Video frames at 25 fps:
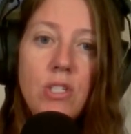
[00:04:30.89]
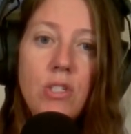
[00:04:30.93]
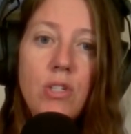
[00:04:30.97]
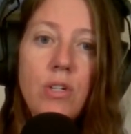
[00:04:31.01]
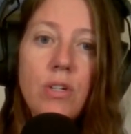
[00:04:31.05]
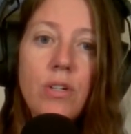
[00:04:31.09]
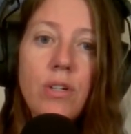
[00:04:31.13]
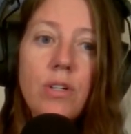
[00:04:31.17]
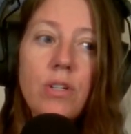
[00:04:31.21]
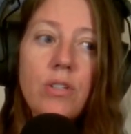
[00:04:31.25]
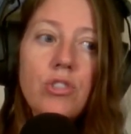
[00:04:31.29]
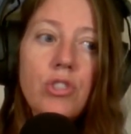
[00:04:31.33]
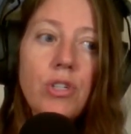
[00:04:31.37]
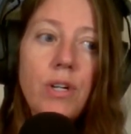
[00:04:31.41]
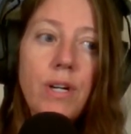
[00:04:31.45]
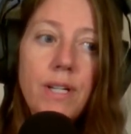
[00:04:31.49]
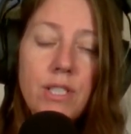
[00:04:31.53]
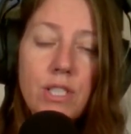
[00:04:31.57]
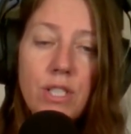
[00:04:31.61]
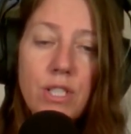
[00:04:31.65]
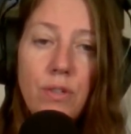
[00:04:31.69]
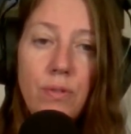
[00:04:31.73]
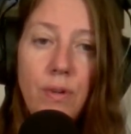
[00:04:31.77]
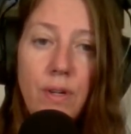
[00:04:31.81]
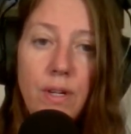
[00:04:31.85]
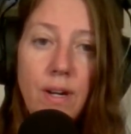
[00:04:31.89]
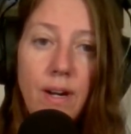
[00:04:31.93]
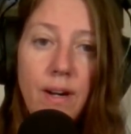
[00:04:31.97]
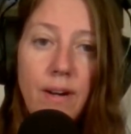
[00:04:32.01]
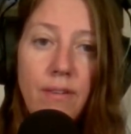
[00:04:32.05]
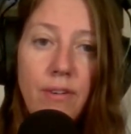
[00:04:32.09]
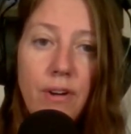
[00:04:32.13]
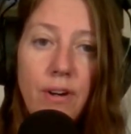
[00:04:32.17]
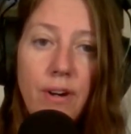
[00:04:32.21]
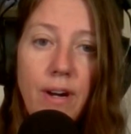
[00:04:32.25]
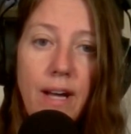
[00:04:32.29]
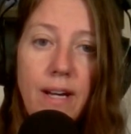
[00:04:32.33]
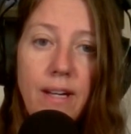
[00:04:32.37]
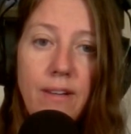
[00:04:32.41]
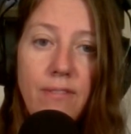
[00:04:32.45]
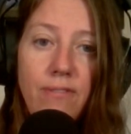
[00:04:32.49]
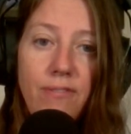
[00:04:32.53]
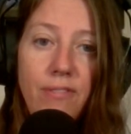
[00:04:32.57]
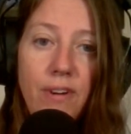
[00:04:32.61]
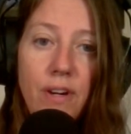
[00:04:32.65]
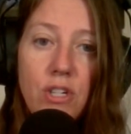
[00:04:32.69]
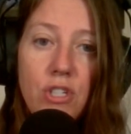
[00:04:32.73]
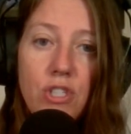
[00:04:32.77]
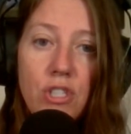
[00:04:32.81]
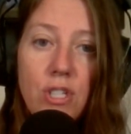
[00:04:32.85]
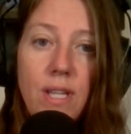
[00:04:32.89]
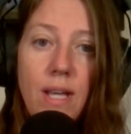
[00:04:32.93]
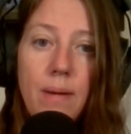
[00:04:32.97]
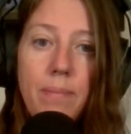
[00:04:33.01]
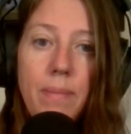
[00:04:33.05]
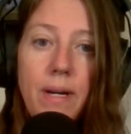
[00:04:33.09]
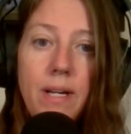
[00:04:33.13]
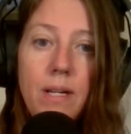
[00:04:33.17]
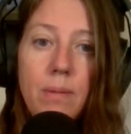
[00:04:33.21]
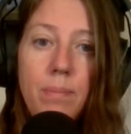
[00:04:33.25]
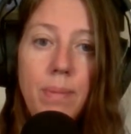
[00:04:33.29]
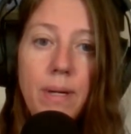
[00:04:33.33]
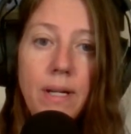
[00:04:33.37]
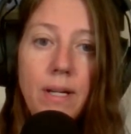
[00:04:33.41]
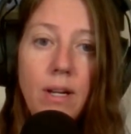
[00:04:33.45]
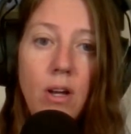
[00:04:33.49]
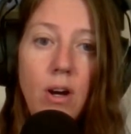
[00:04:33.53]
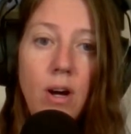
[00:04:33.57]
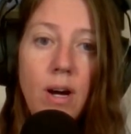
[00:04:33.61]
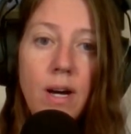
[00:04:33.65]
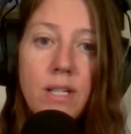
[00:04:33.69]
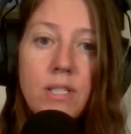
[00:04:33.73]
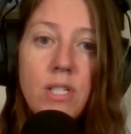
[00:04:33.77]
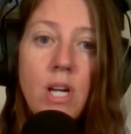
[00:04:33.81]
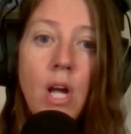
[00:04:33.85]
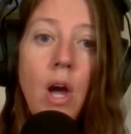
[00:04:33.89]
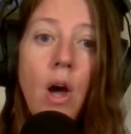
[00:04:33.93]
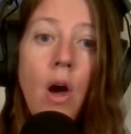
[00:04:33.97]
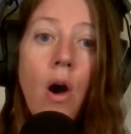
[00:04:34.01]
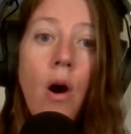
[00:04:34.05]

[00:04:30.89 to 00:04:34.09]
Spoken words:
you're trying to recover any function that might have been lost,